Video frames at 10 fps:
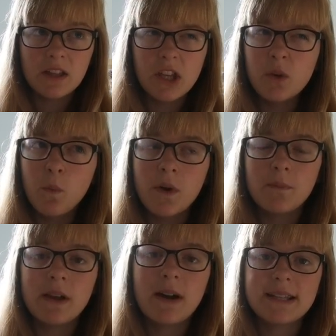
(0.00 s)
you
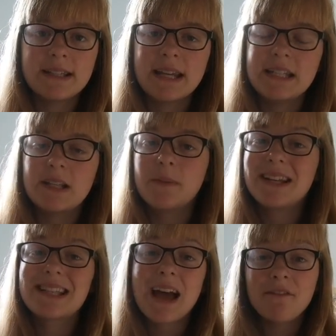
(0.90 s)
won't be isolated
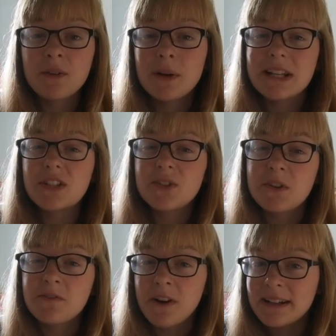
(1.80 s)
because everyone is
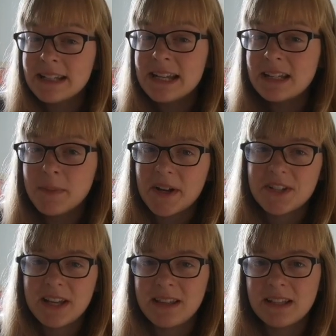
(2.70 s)
so friendly,
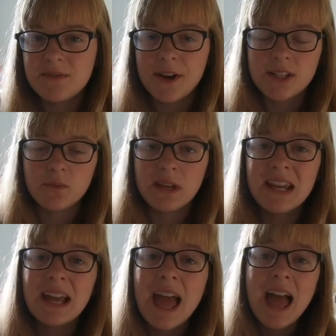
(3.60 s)
especially in this first
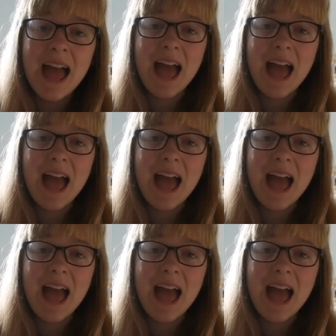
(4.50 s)
week.